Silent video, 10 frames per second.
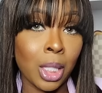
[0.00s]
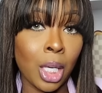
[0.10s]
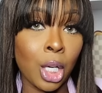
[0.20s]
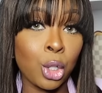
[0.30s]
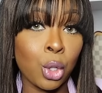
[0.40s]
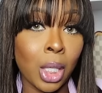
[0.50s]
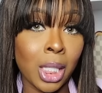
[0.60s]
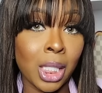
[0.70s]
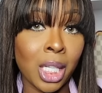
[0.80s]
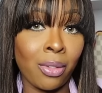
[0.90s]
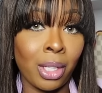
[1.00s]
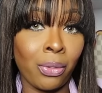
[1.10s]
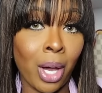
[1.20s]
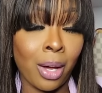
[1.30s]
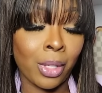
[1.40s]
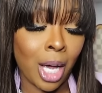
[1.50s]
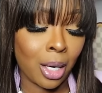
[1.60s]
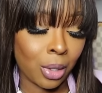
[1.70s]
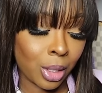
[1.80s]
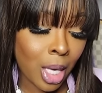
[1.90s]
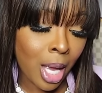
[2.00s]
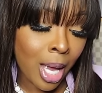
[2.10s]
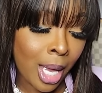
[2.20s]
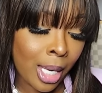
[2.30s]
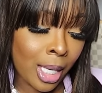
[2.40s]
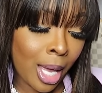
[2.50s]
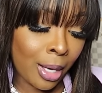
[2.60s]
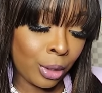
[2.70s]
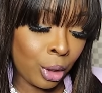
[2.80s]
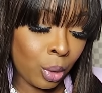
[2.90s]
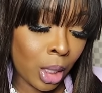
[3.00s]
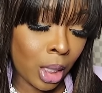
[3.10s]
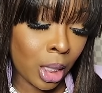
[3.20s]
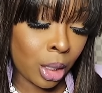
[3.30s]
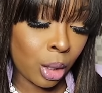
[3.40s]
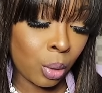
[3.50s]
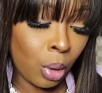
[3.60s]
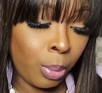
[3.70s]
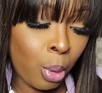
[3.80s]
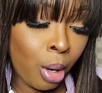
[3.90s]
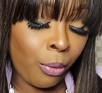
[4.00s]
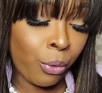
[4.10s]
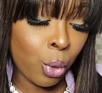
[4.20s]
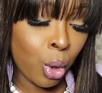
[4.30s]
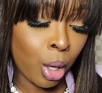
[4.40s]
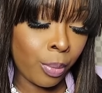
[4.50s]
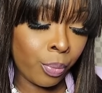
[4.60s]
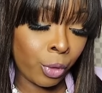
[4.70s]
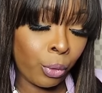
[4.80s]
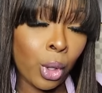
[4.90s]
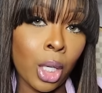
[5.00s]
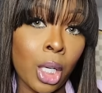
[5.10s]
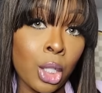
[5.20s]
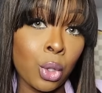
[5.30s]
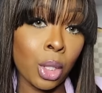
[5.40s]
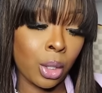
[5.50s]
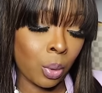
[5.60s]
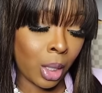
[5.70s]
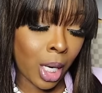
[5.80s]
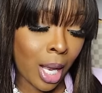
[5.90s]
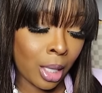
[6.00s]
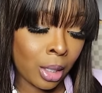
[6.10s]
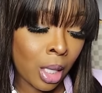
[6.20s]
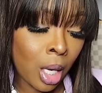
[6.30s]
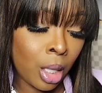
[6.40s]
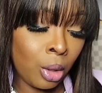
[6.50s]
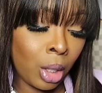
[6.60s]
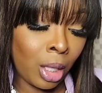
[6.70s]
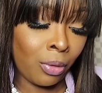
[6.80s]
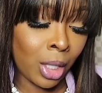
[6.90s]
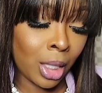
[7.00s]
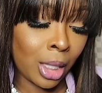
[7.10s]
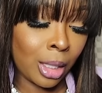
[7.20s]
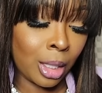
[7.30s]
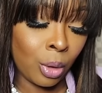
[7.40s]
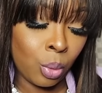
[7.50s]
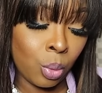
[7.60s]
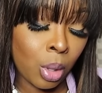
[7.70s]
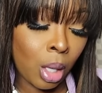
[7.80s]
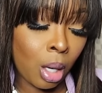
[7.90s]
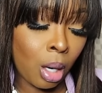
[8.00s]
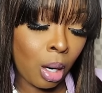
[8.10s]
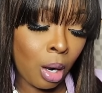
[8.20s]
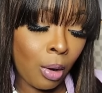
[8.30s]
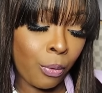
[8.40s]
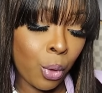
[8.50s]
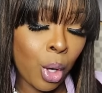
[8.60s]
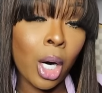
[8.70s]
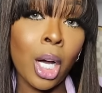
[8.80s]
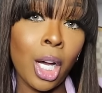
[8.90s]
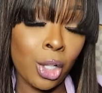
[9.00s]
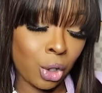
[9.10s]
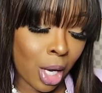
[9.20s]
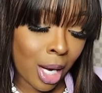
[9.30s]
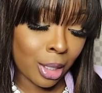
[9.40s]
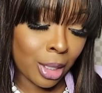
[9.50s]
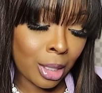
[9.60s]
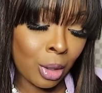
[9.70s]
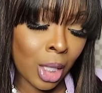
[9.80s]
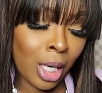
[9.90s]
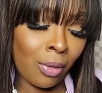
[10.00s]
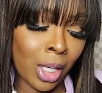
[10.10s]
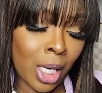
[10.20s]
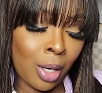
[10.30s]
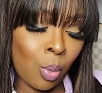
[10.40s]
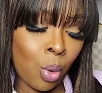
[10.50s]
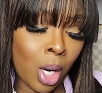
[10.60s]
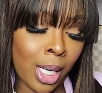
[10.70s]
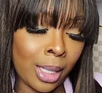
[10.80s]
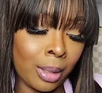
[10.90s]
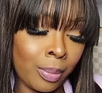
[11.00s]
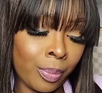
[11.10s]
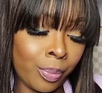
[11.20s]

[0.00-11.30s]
$175. Now you can get the 3.4 for $120. You can even get the 2 for $100. You can even get a 1